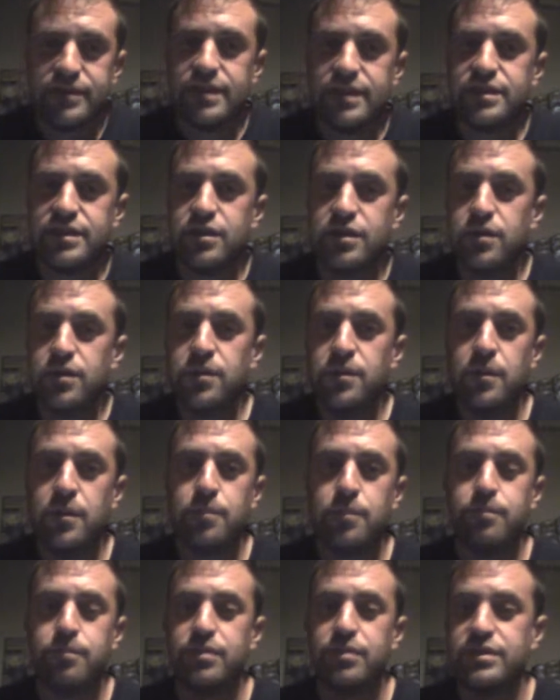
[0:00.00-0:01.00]
this
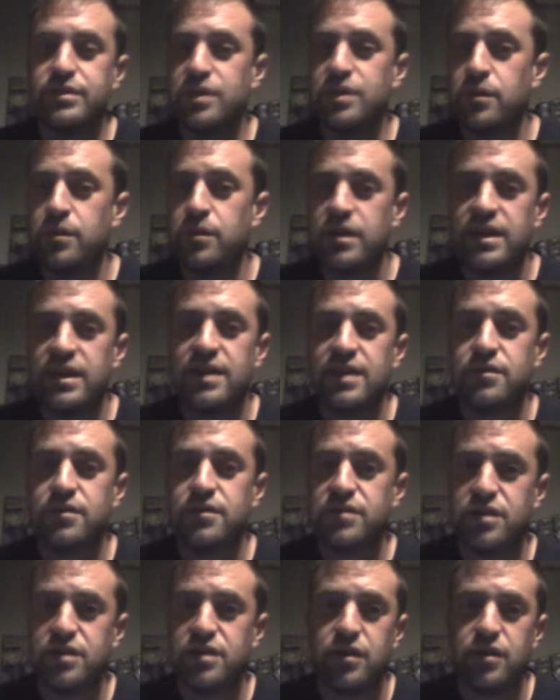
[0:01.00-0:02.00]
new persona
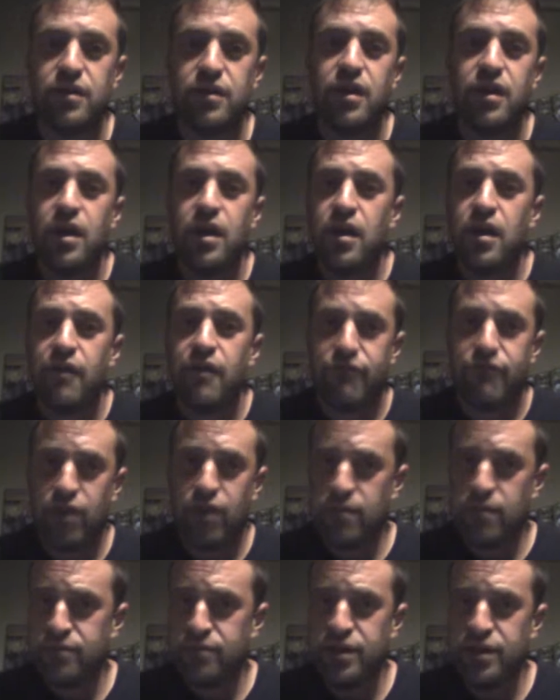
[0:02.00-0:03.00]
heel turn
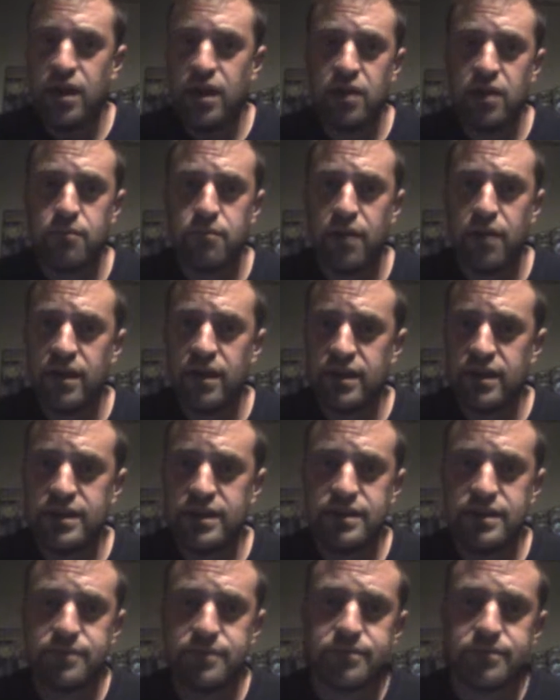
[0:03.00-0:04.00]
from the Young
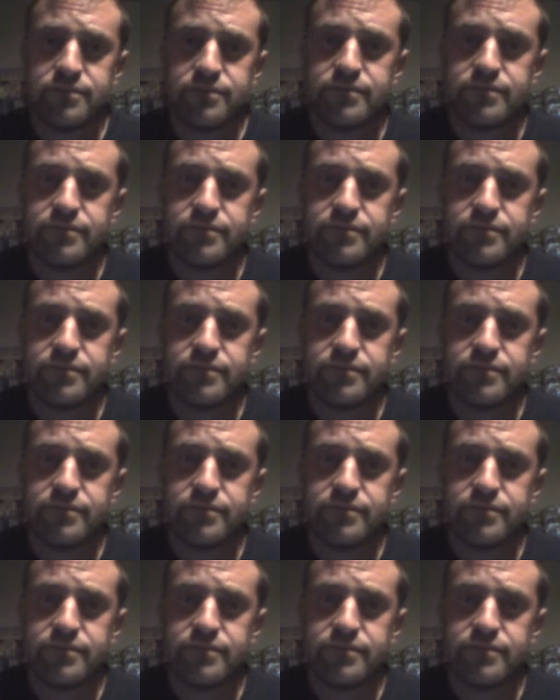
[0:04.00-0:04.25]
Bucks.